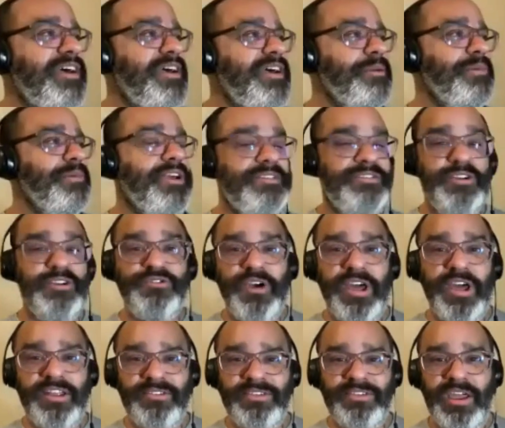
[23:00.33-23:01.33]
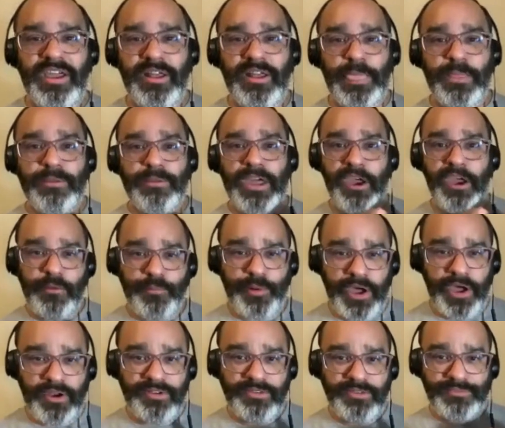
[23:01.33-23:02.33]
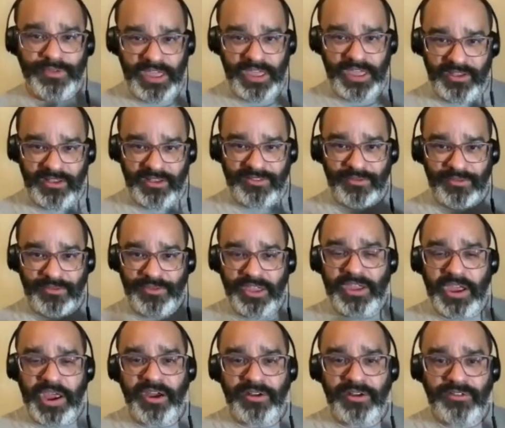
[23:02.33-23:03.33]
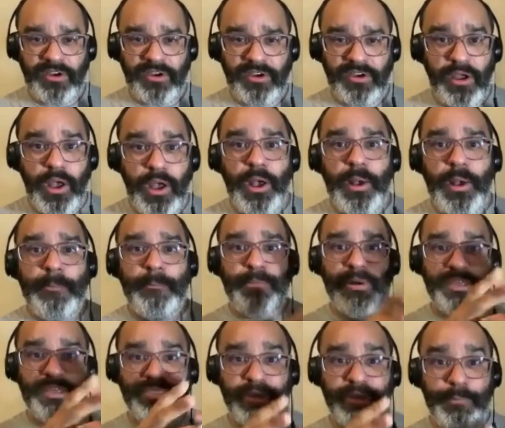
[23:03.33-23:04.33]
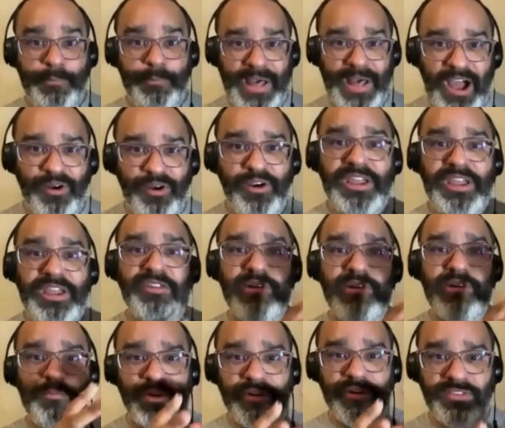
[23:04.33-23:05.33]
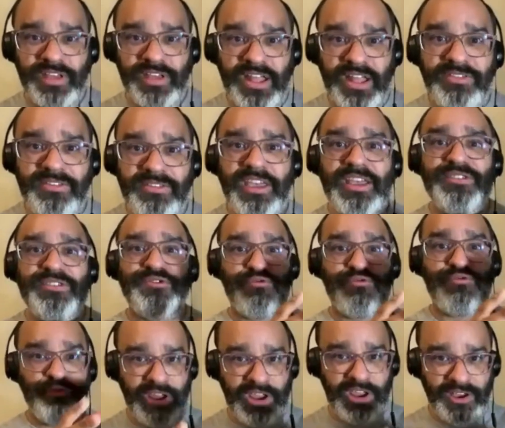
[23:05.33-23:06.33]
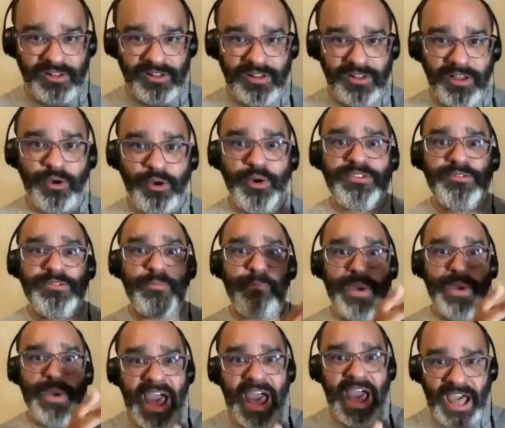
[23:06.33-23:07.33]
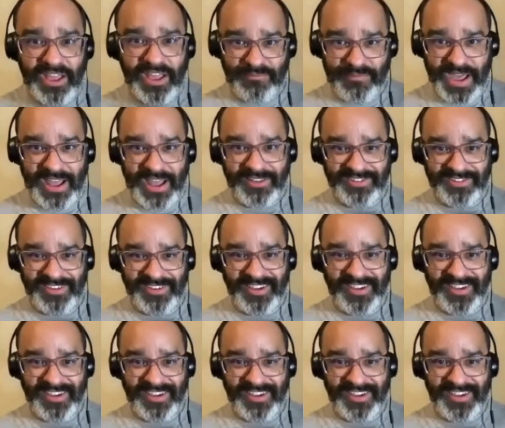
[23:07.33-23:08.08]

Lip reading: because they're trying to say Harry Potter's fake is a fake character, but the power he represents is real. Oh, it's bad magic.